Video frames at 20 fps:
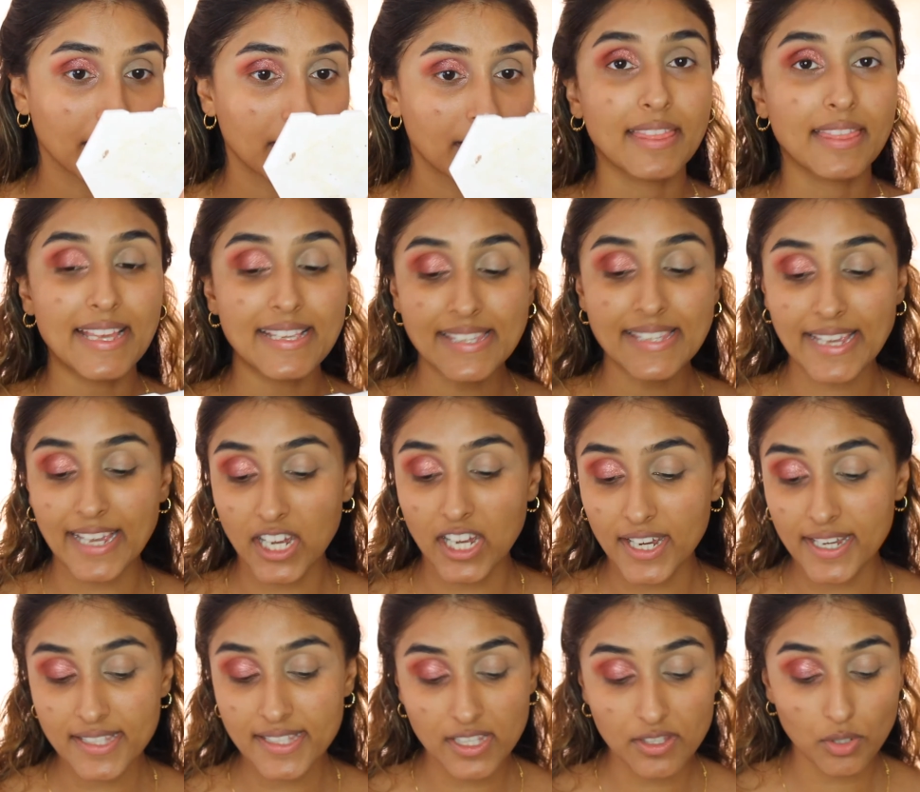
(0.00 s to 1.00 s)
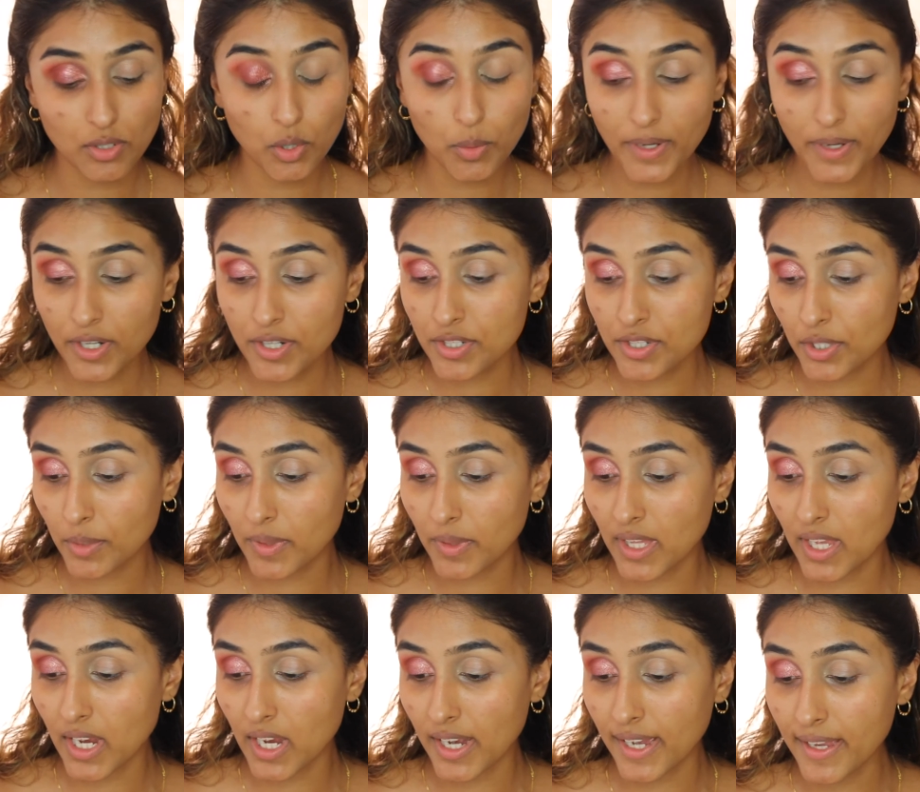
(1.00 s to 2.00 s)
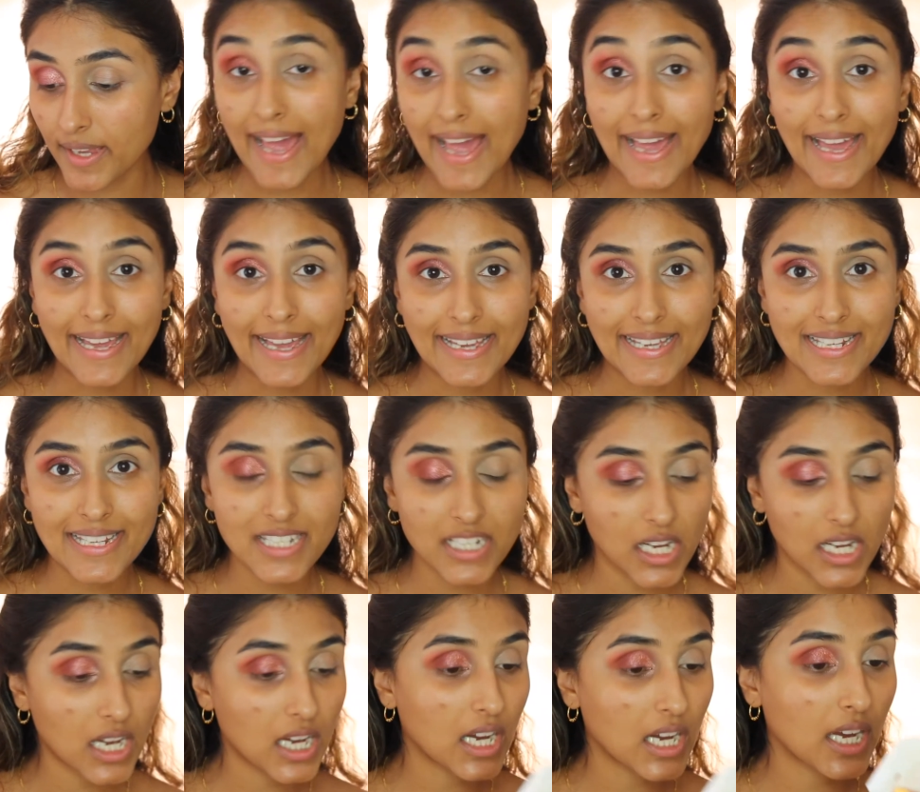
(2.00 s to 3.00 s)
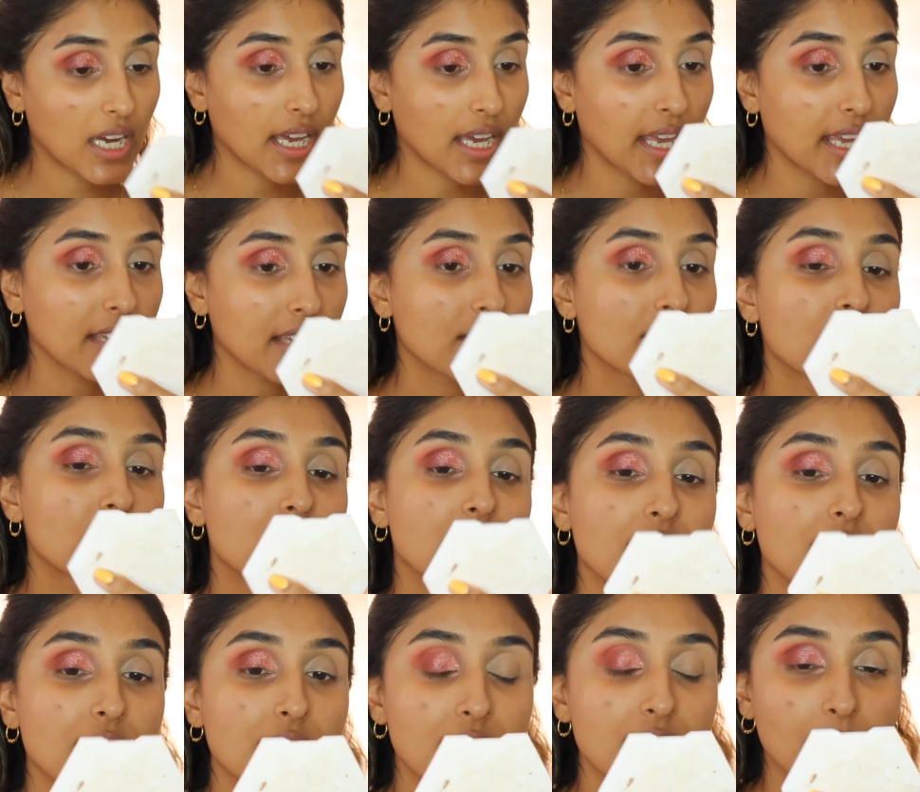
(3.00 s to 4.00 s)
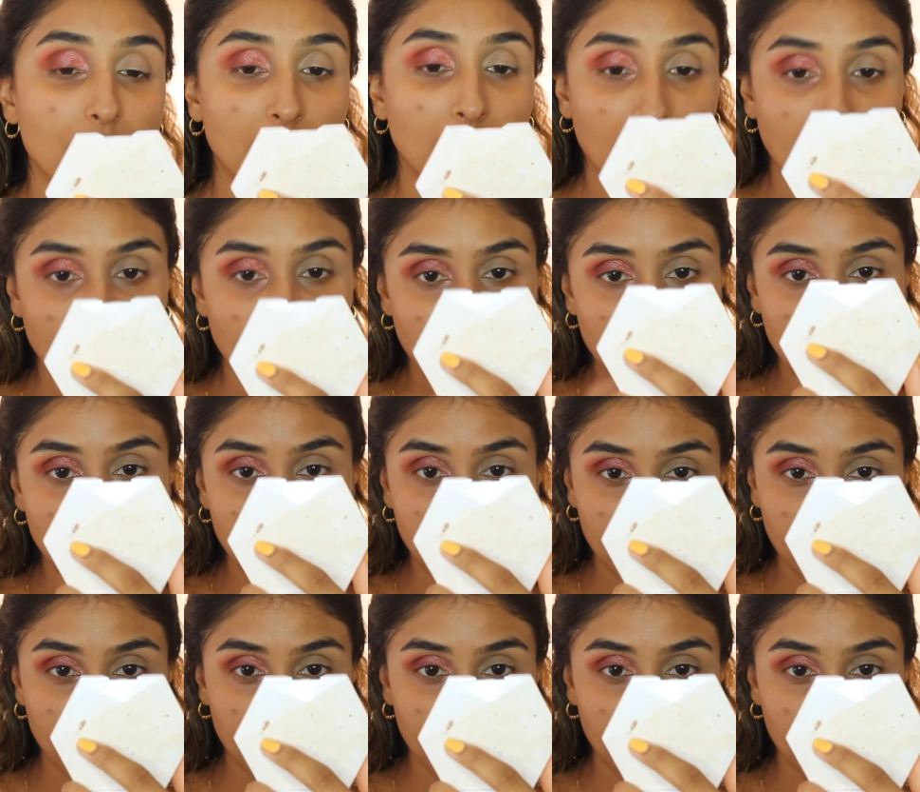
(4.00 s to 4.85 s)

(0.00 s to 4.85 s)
That's it, guys. That's all we're going to do with the eye. And should I do some eyeliner?